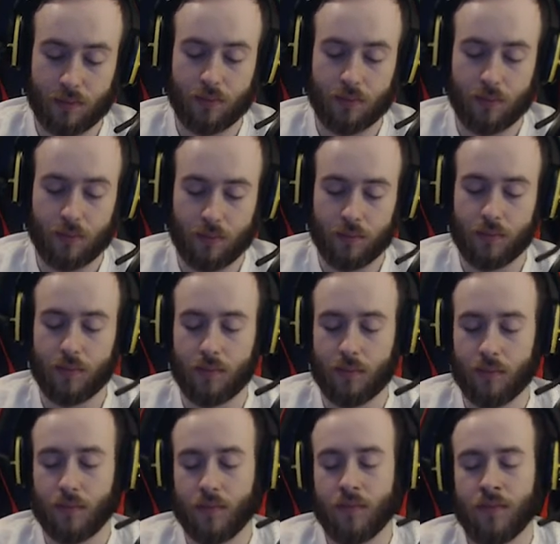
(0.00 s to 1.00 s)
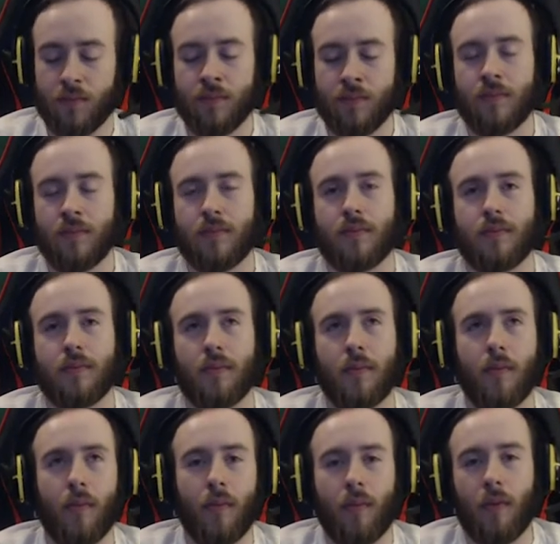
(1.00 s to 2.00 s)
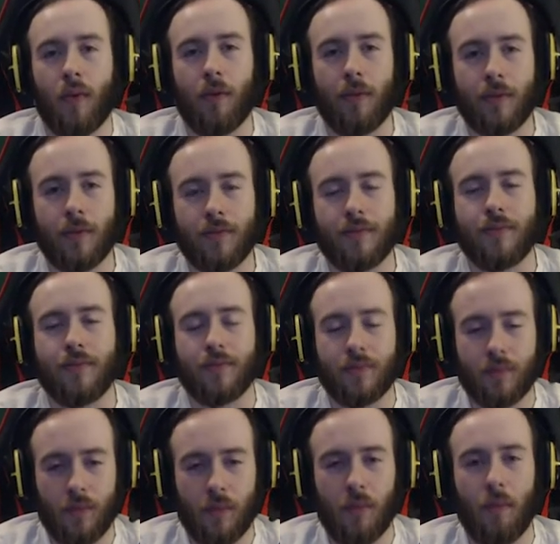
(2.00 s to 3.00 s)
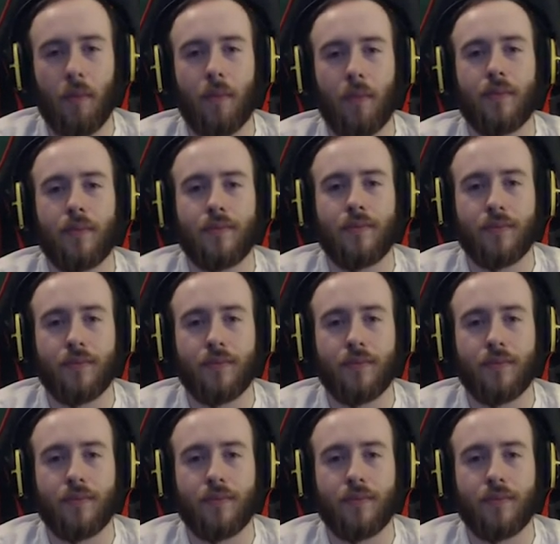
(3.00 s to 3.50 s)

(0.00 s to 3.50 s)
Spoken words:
The person shown says nothing.